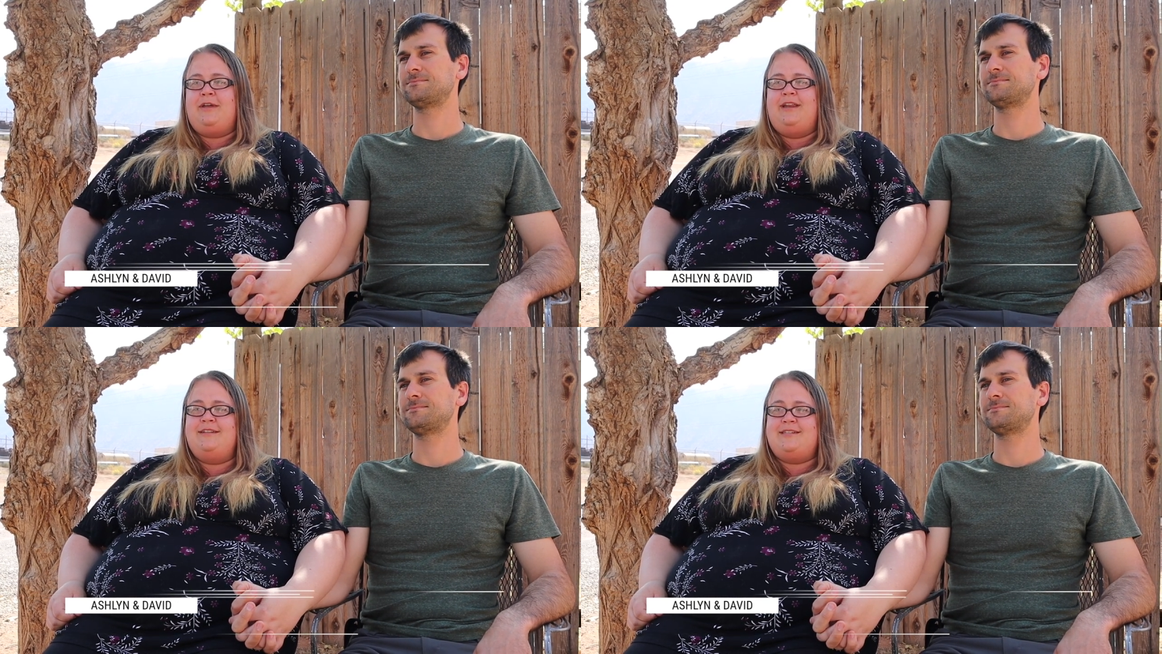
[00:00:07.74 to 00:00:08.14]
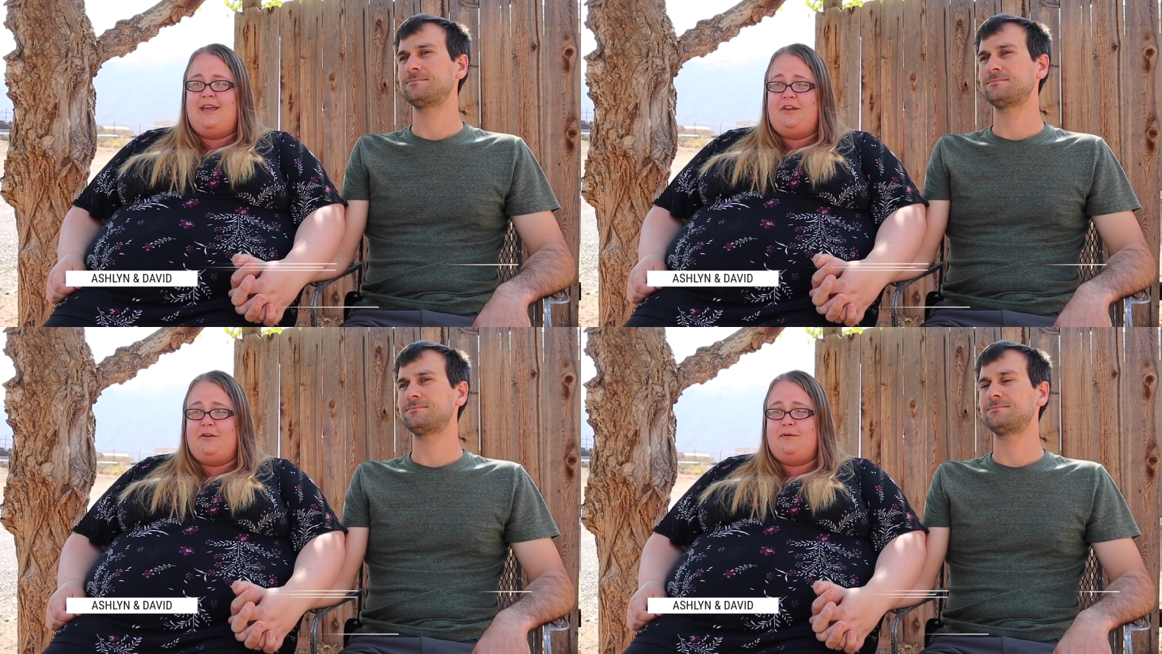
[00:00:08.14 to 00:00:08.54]
Speaker 1: getting
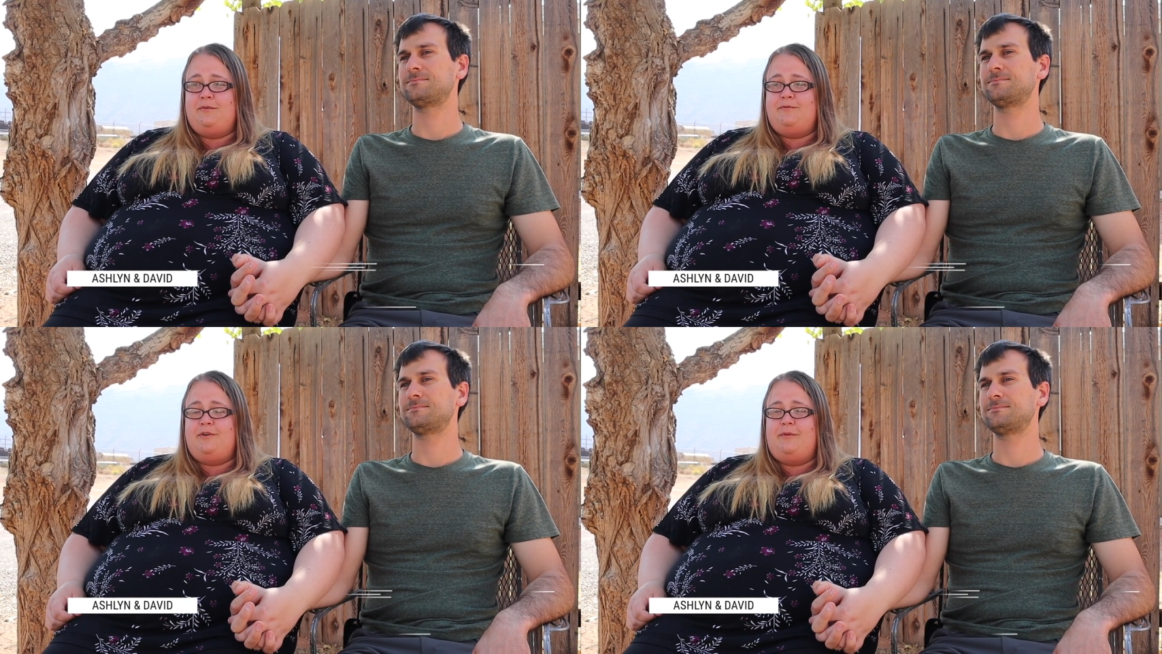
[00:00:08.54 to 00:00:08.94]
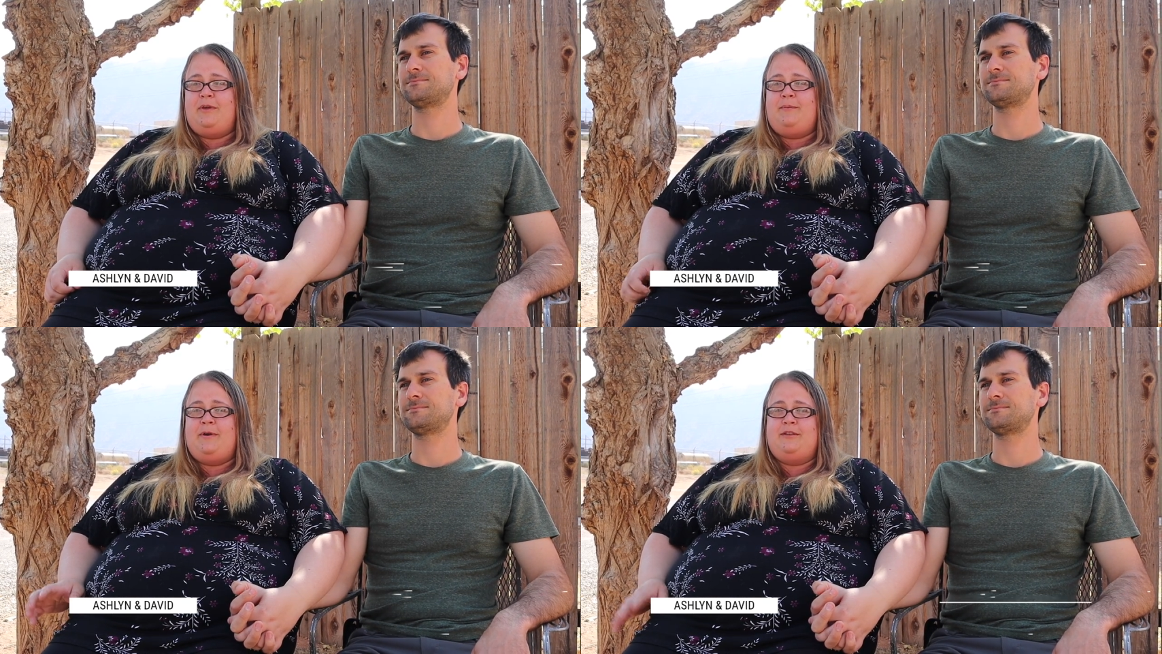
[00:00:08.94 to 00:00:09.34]
Tango from
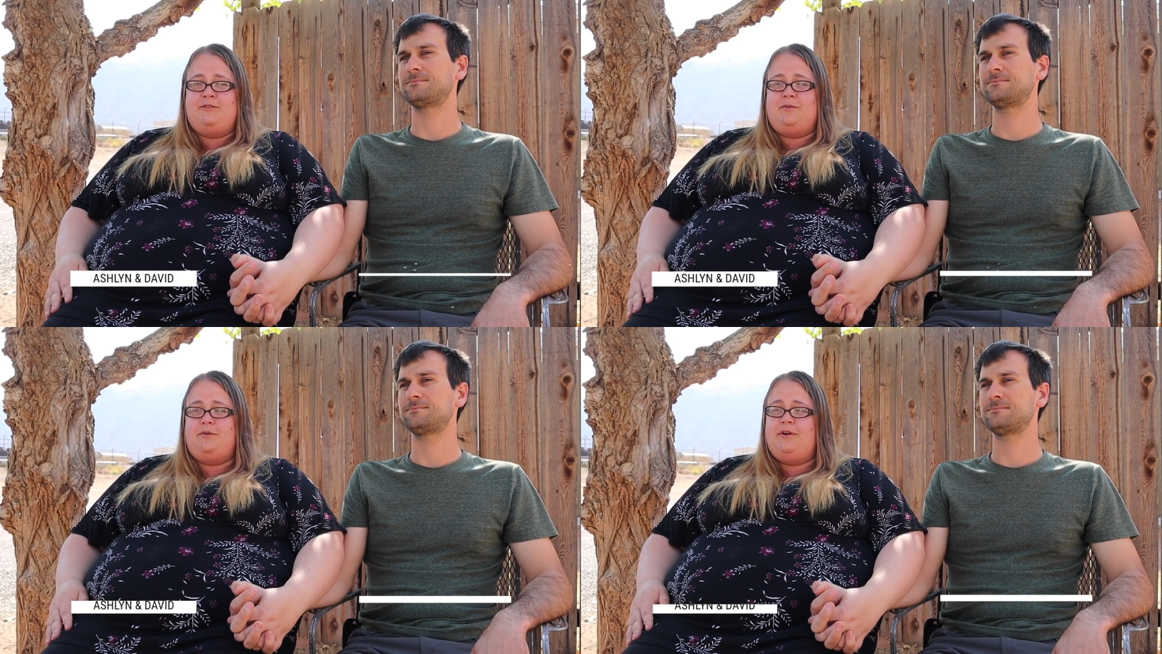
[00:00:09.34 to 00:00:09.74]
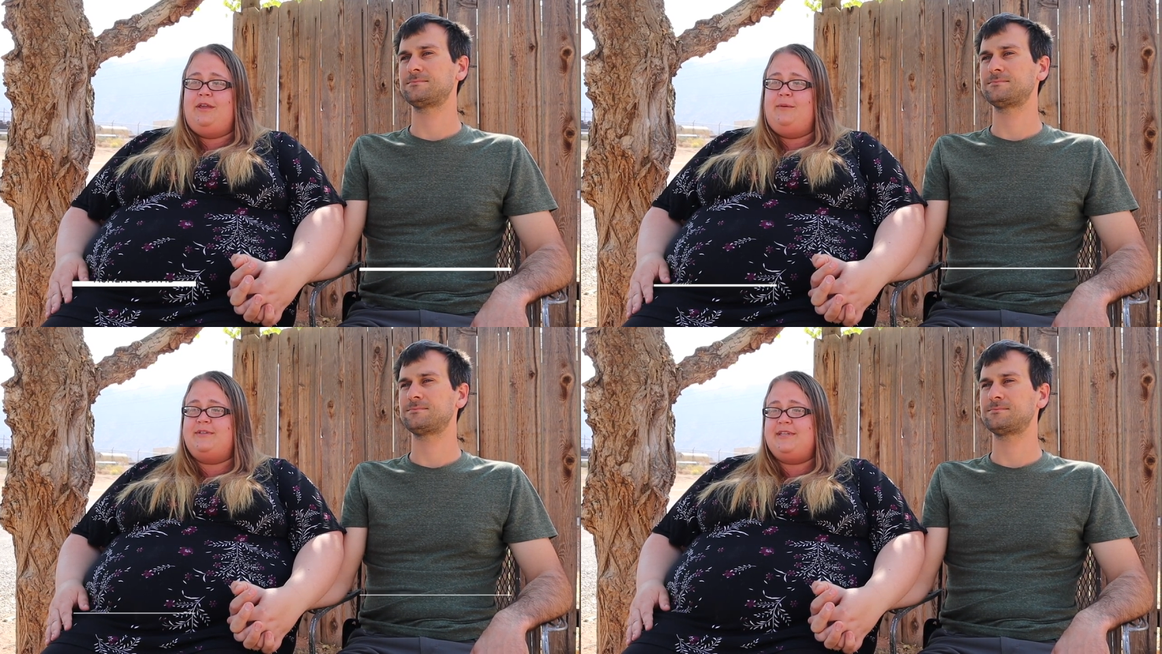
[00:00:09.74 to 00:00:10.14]
a pet store.
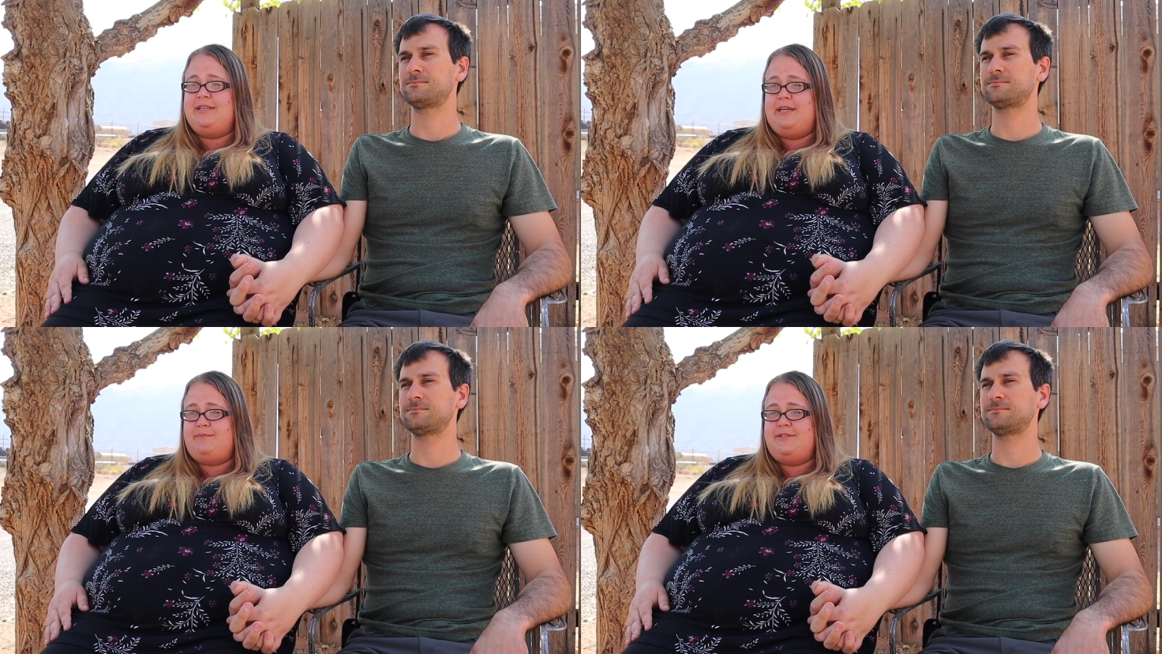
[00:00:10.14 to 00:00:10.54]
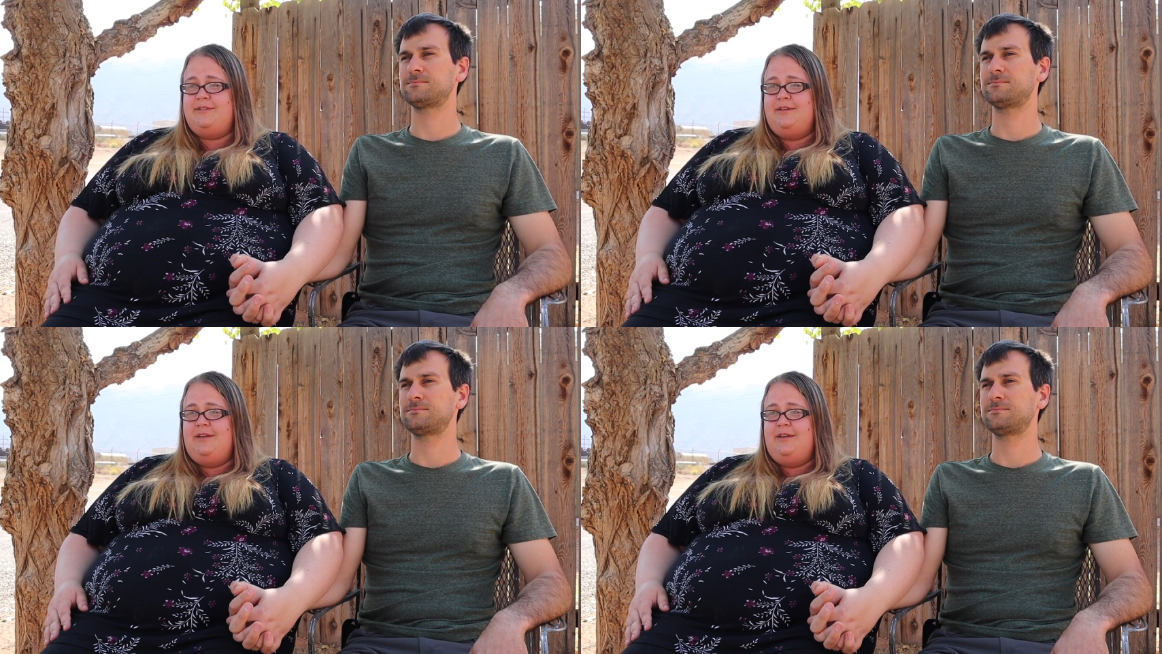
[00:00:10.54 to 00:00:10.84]
He was clipped.